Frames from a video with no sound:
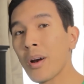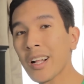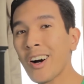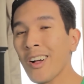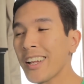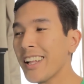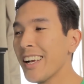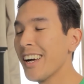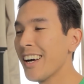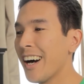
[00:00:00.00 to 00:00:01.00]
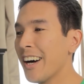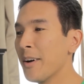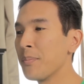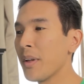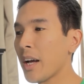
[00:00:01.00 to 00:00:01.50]
you want to call it,
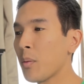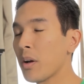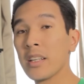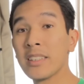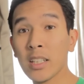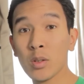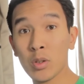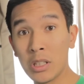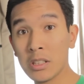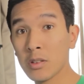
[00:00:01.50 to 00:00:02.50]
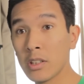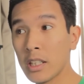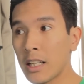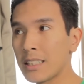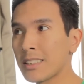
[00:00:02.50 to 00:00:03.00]
um, I wanted to tackle green
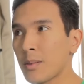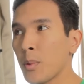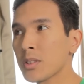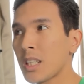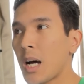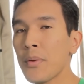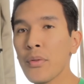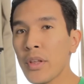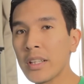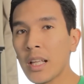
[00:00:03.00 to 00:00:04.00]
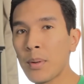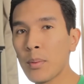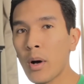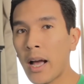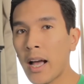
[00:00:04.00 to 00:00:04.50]
screening. It's the most common thing that
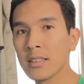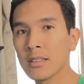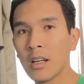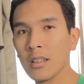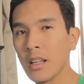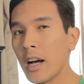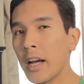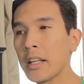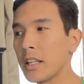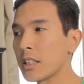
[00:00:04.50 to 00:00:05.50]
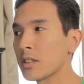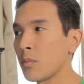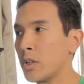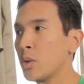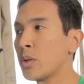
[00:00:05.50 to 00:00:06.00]
people ask online, and
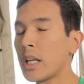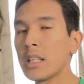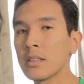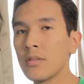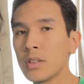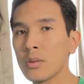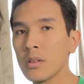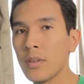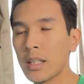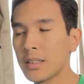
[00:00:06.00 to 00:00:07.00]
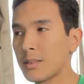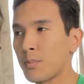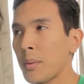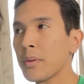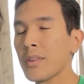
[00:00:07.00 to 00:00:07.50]
it's when you get into visual effects, it's
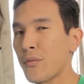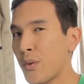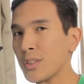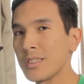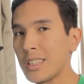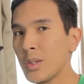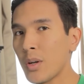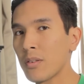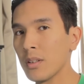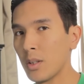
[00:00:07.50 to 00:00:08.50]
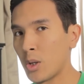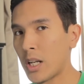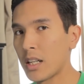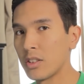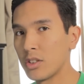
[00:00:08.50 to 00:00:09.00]
probably the first thing you ever
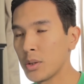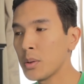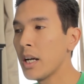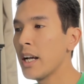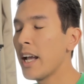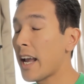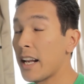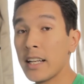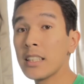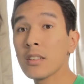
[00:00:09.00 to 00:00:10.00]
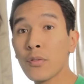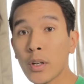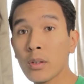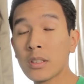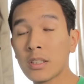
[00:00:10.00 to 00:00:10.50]
learn how to do. And it is a
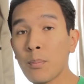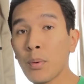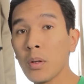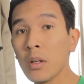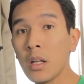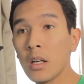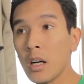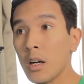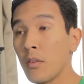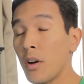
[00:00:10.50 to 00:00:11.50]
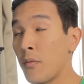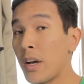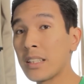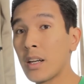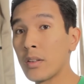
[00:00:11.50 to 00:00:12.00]
fairly simple uh,
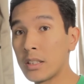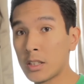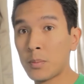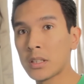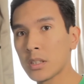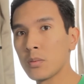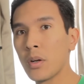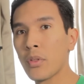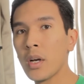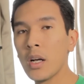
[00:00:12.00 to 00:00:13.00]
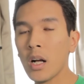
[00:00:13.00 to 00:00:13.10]
effect nowadays, especially with